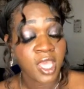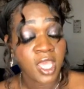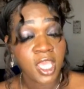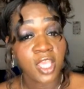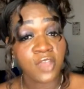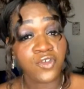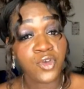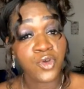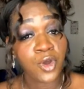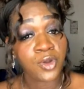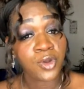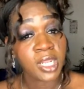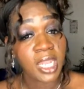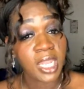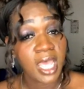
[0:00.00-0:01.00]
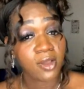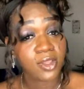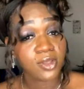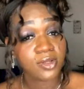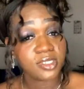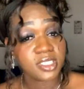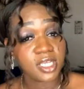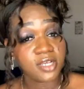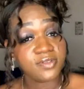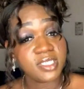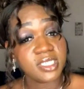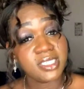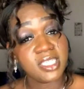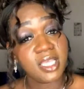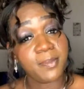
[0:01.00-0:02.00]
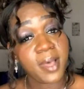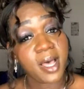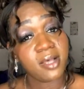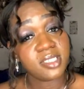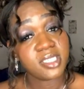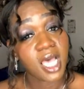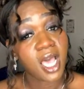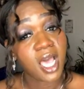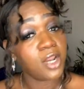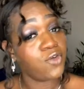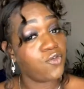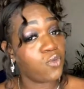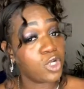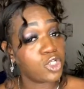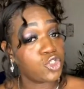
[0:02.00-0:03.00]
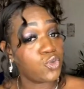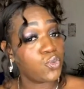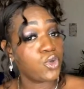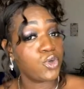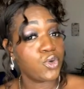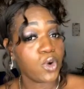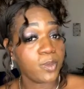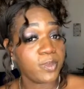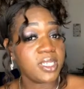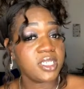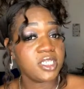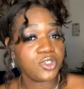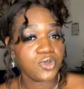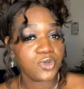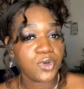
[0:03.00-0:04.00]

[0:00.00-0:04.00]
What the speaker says: if you don't allow yourself to step outside of what you would normally do,